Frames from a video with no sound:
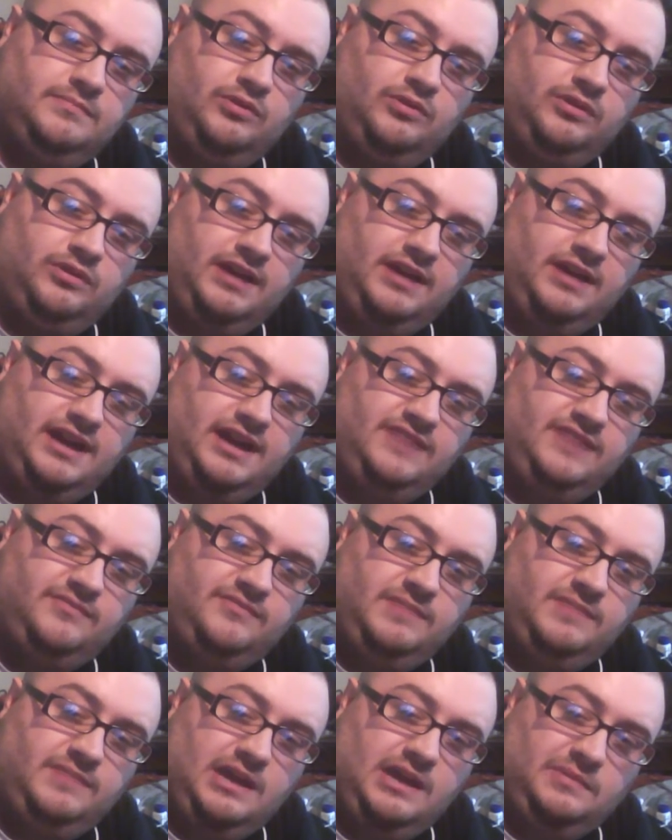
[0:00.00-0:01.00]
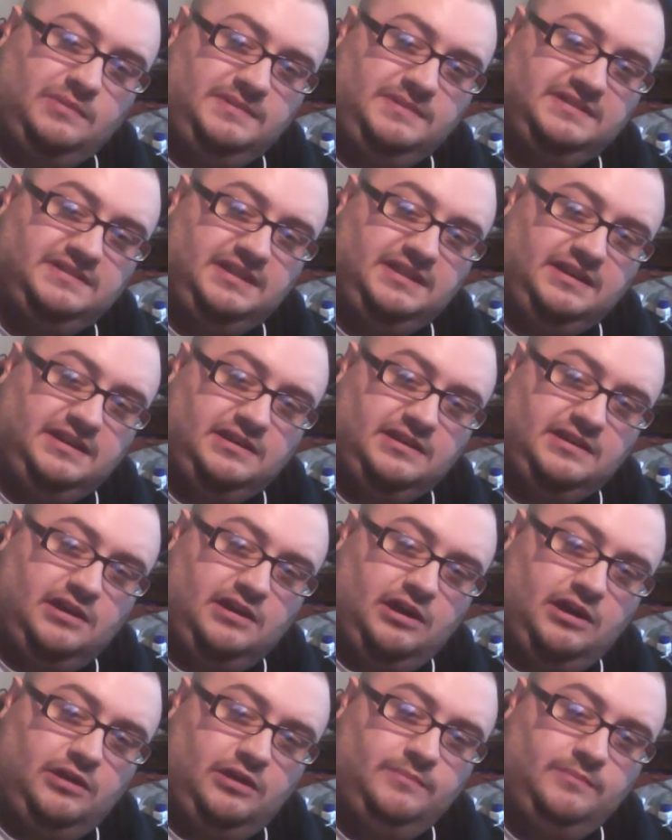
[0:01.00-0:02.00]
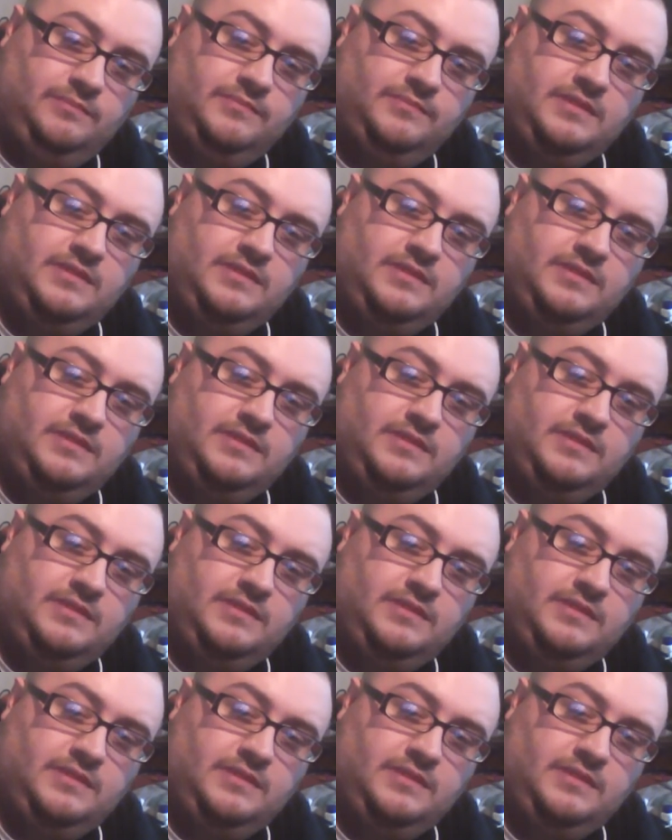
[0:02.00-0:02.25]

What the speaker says: or not even be able to be seen at all.